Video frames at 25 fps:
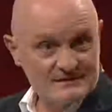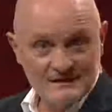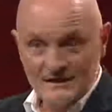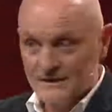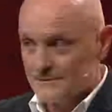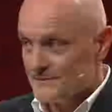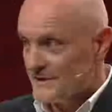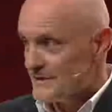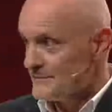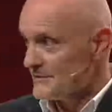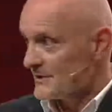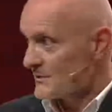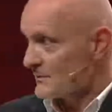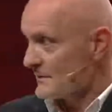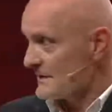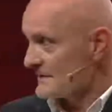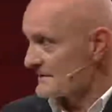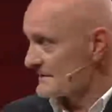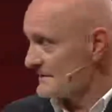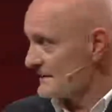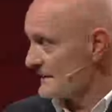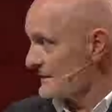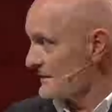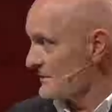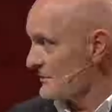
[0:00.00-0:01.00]
I remember
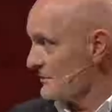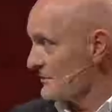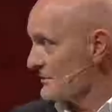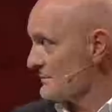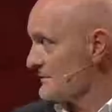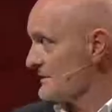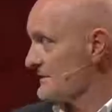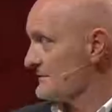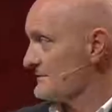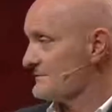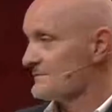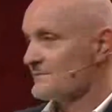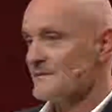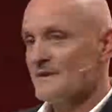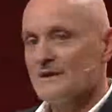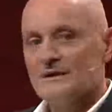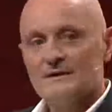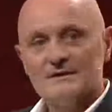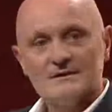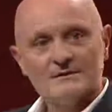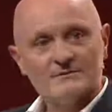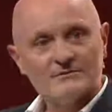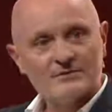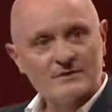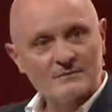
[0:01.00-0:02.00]
once they called me
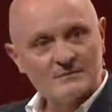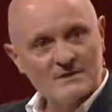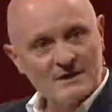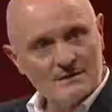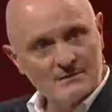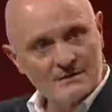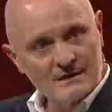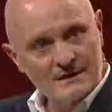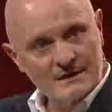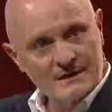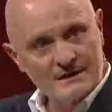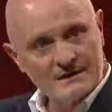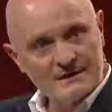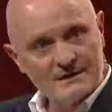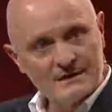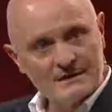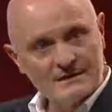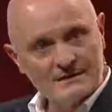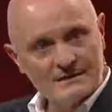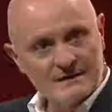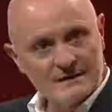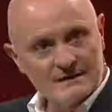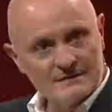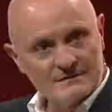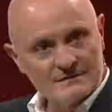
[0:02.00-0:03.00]
from our
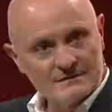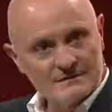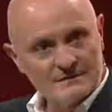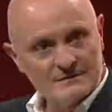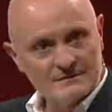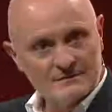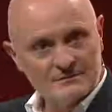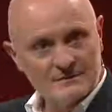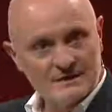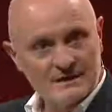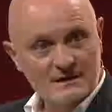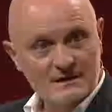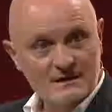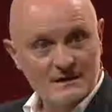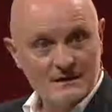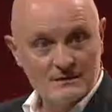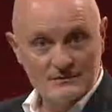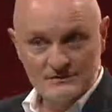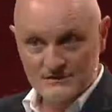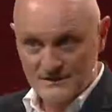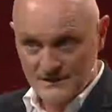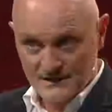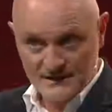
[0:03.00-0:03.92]
AKS warehouse,